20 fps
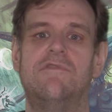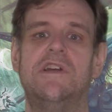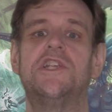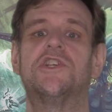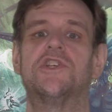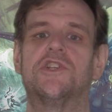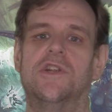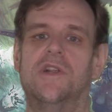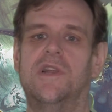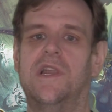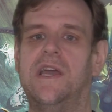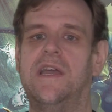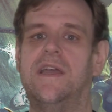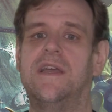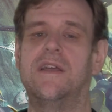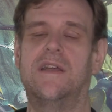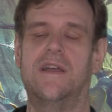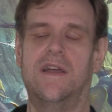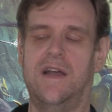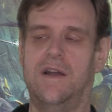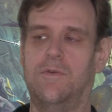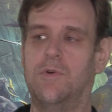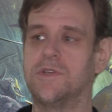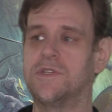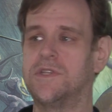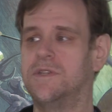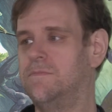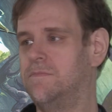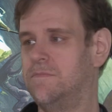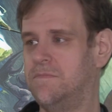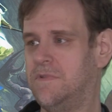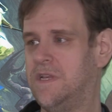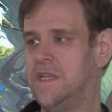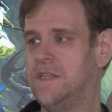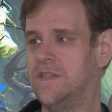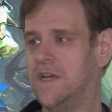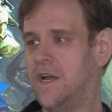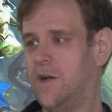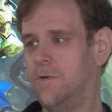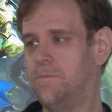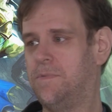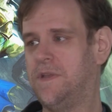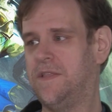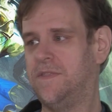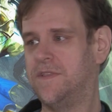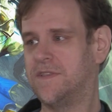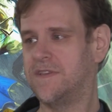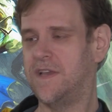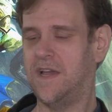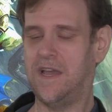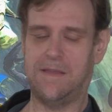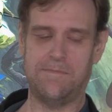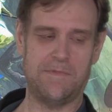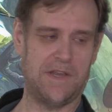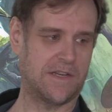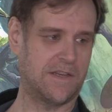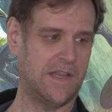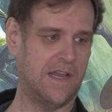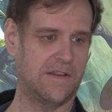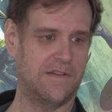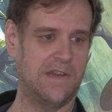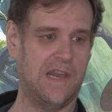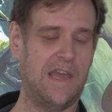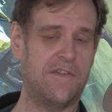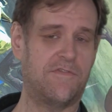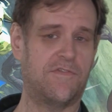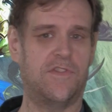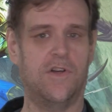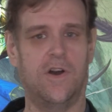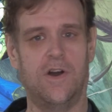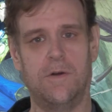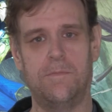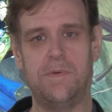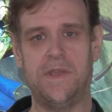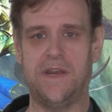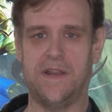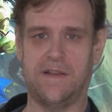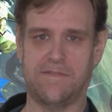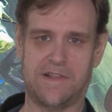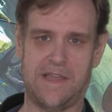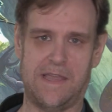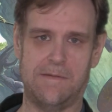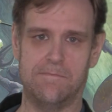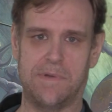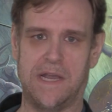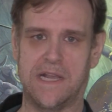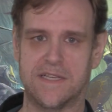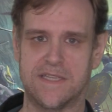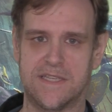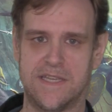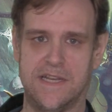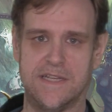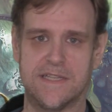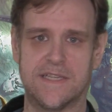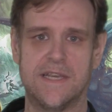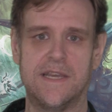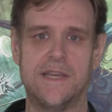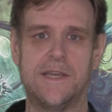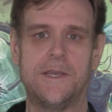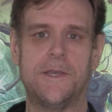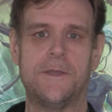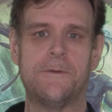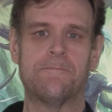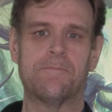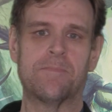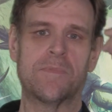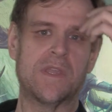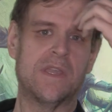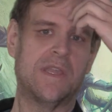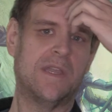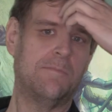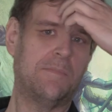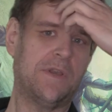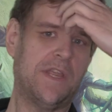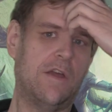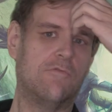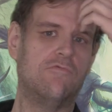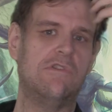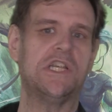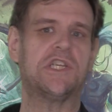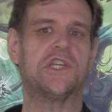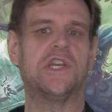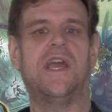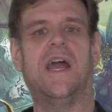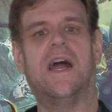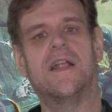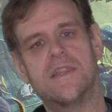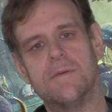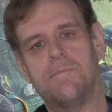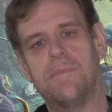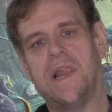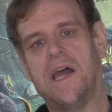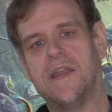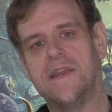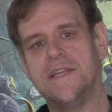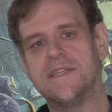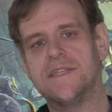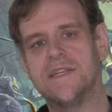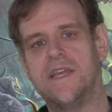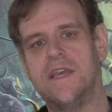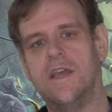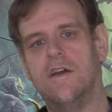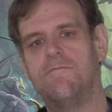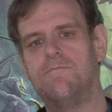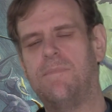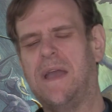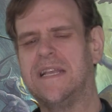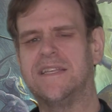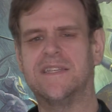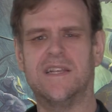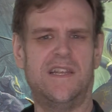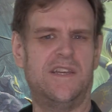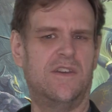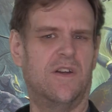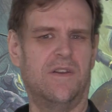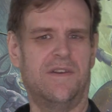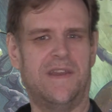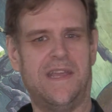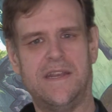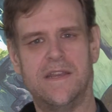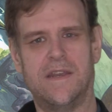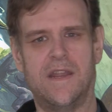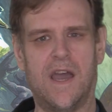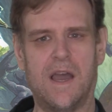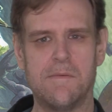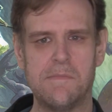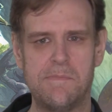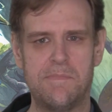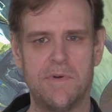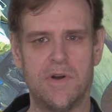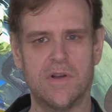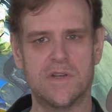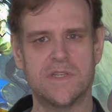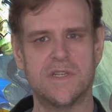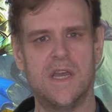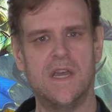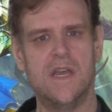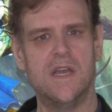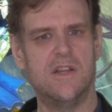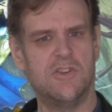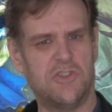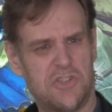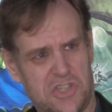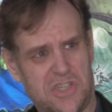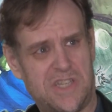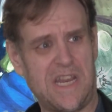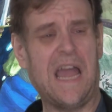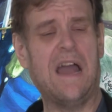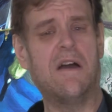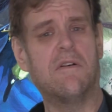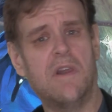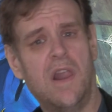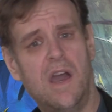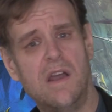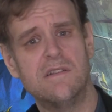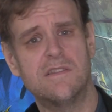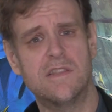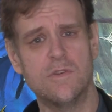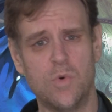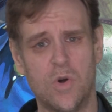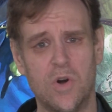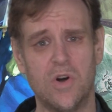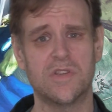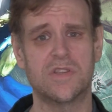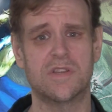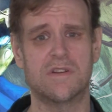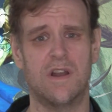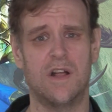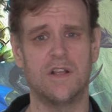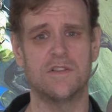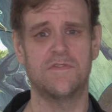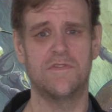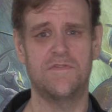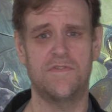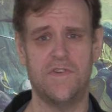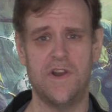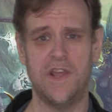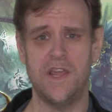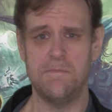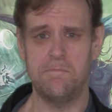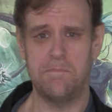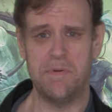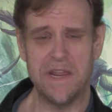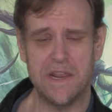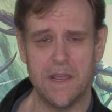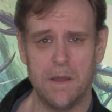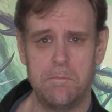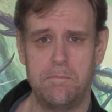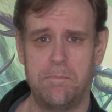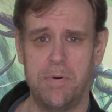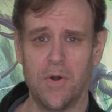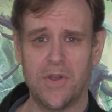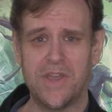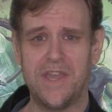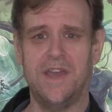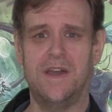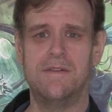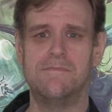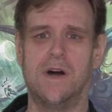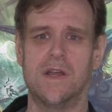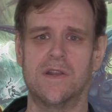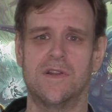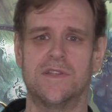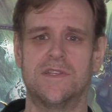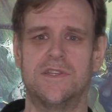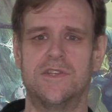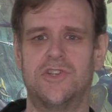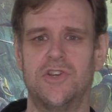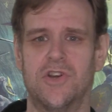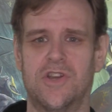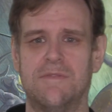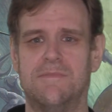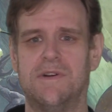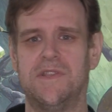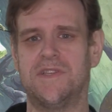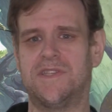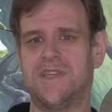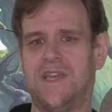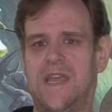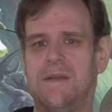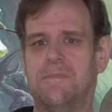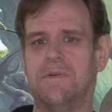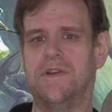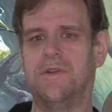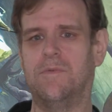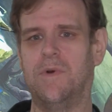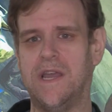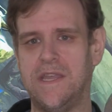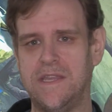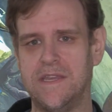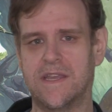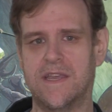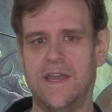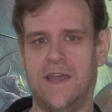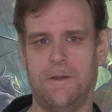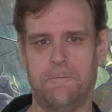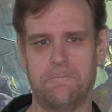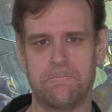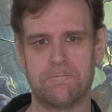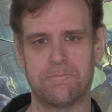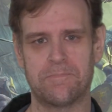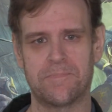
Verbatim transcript: originally, I wasn't in the hobby at the time. I'd, I'd left the hobby and I've come back since. But it originally had the plan, isn't it, of basically not needing army books. Just download the War Scrolls for free, bring a bucket of models and chuck them on the table and away you go.